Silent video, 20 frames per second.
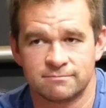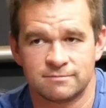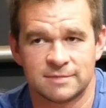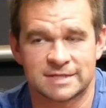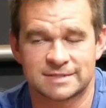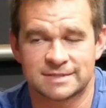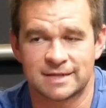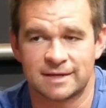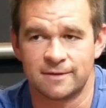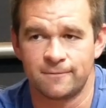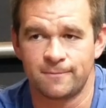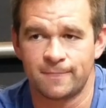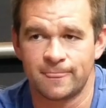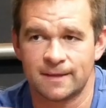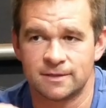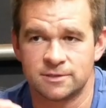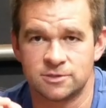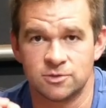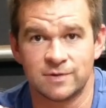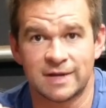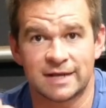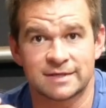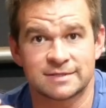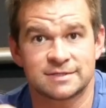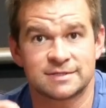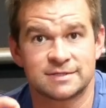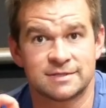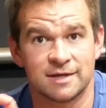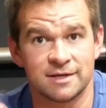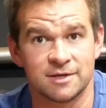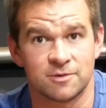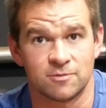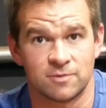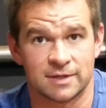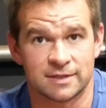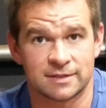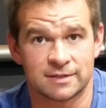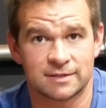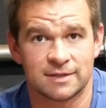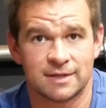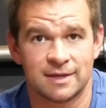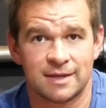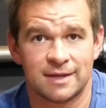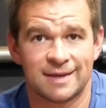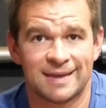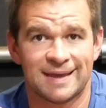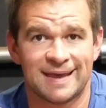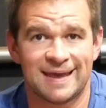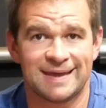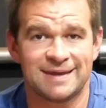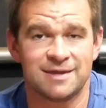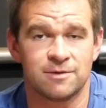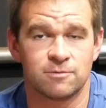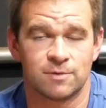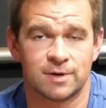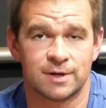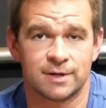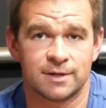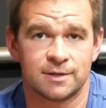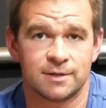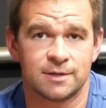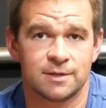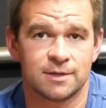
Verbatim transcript: That's not it. Do not study with anyone